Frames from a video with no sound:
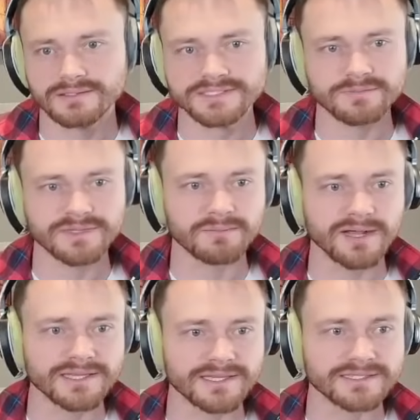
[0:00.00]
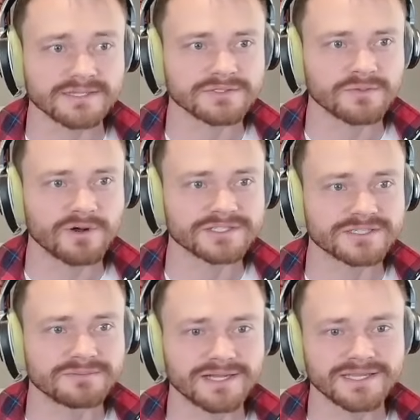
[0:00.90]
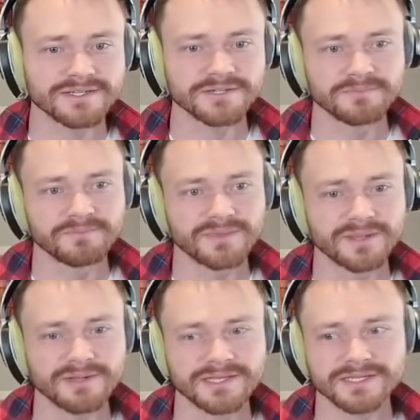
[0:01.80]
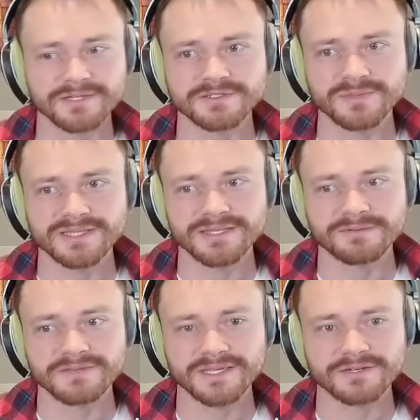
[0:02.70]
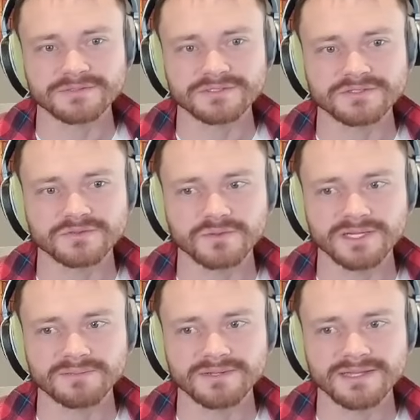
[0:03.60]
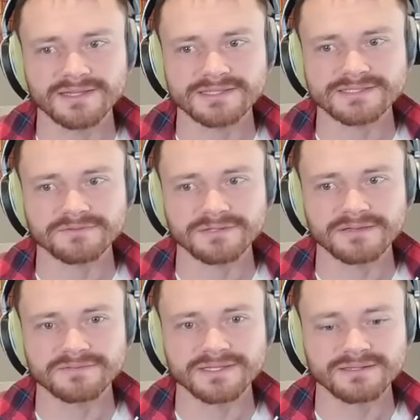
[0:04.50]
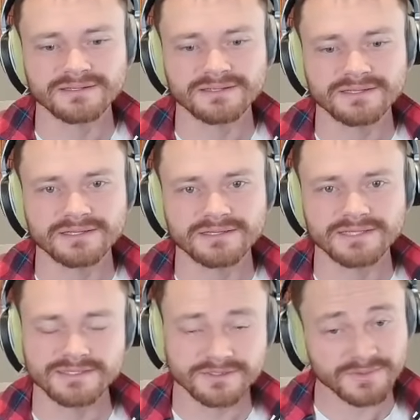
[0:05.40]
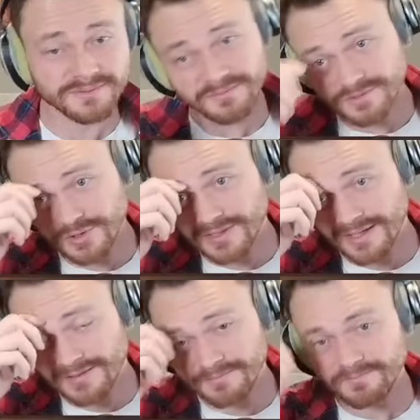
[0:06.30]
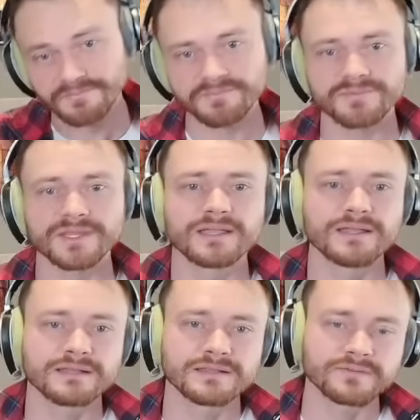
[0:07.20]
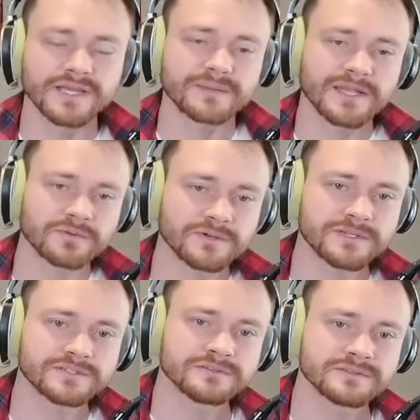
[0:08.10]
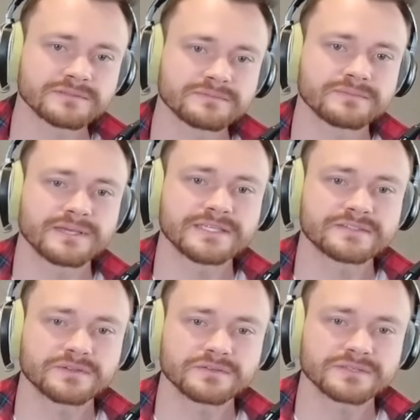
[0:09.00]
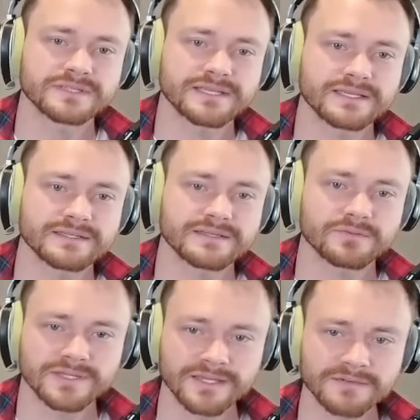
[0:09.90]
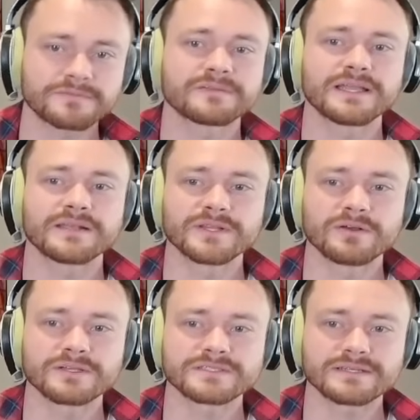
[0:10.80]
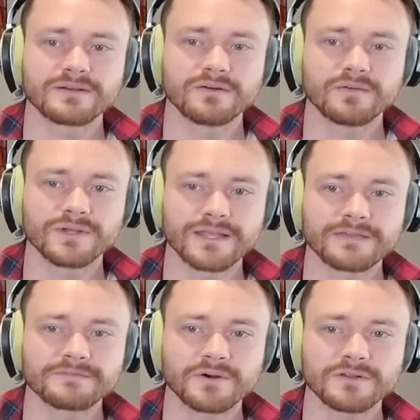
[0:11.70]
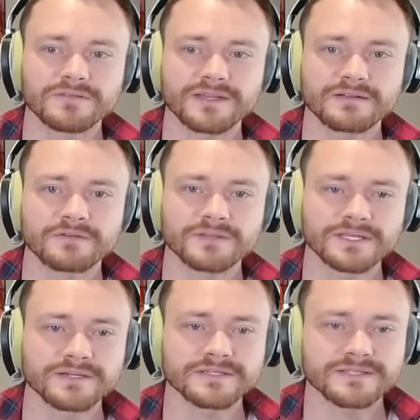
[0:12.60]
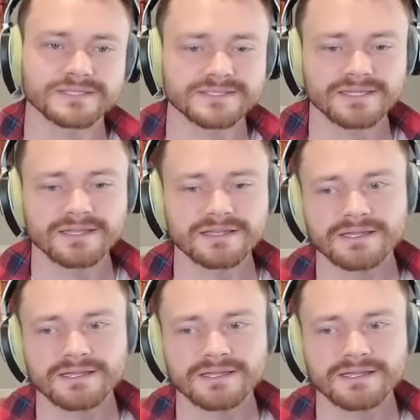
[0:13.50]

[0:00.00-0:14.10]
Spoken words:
Let's see how big Amalia gets. I wasn't watching Amalia here. Amalia could also be lethal if they get her up to 20, but I think that's it for life gain. Yeah, so we took 9. They reanimated 3 creatures. Each of those gained 3 life, and we lost 1 life for all of that off the cleric. So that's